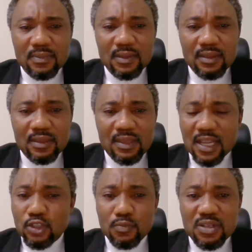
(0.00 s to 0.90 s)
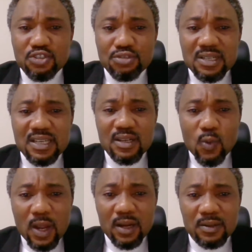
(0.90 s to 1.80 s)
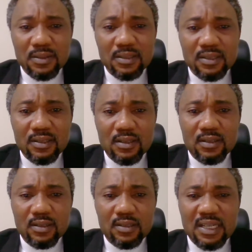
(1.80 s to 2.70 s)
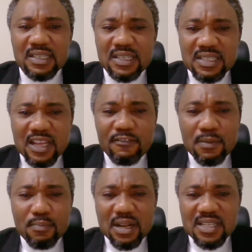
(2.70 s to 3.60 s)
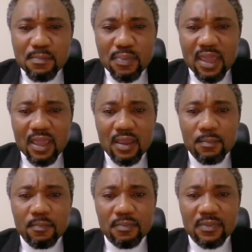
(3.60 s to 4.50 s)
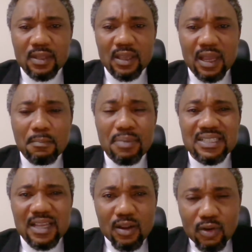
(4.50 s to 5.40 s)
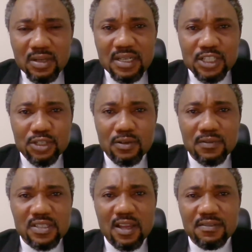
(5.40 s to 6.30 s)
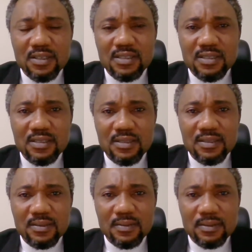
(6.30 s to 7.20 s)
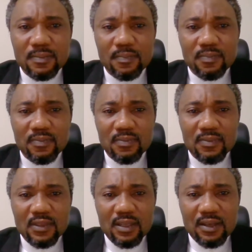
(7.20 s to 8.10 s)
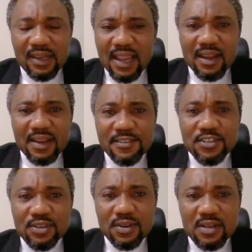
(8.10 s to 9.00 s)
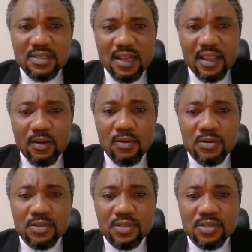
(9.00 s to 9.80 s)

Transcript: They are to be treated well. They deserve a better pay and better condition of service. They are Nigerians like us,